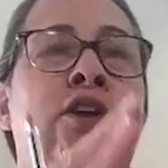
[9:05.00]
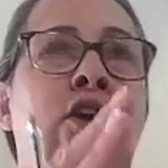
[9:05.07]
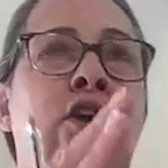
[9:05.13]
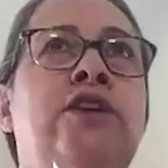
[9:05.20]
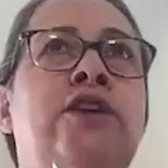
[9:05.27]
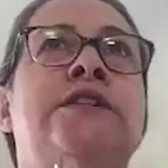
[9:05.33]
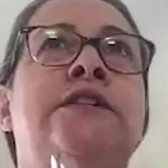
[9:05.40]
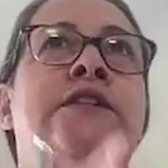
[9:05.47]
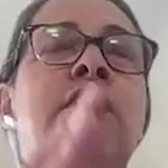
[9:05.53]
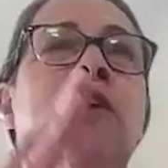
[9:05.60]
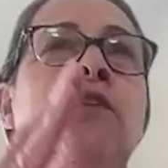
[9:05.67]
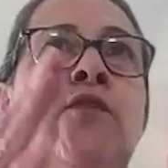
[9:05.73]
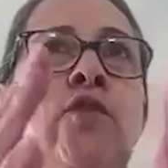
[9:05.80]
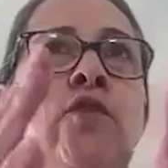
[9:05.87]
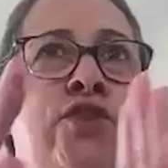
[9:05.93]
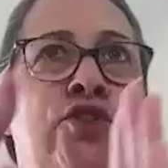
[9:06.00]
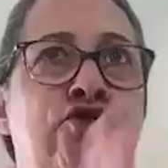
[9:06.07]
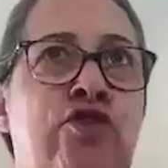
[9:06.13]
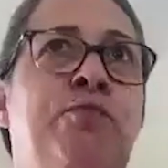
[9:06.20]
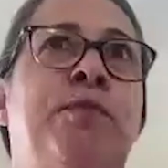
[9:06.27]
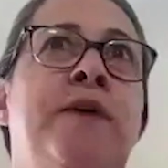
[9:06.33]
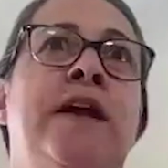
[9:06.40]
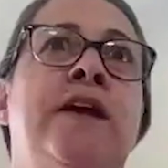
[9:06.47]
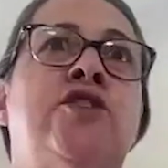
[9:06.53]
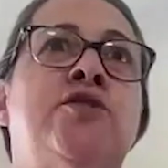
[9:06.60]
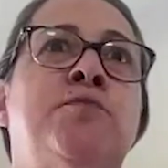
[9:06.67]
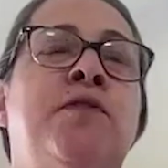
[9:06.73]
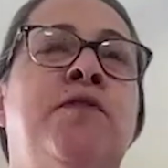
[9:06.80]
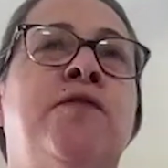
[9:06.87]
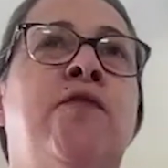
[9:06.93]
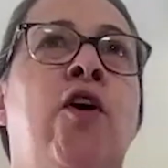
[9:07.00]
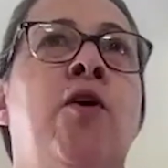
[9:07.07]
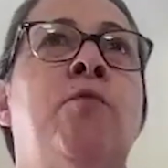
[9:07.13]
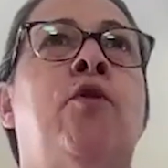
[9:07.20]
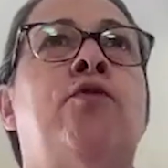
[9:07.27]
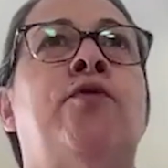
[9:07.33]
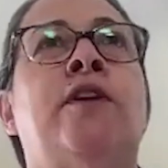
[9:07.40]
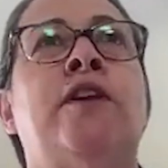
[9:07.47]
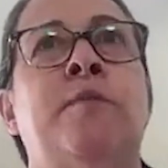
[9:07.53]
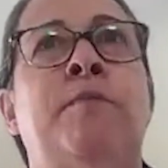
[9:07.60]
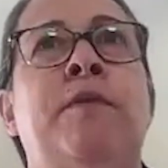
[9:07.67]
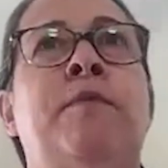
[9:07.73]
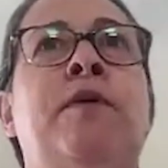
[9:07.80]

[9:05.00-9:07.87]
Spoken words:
cost for stripping should be far more than clipping,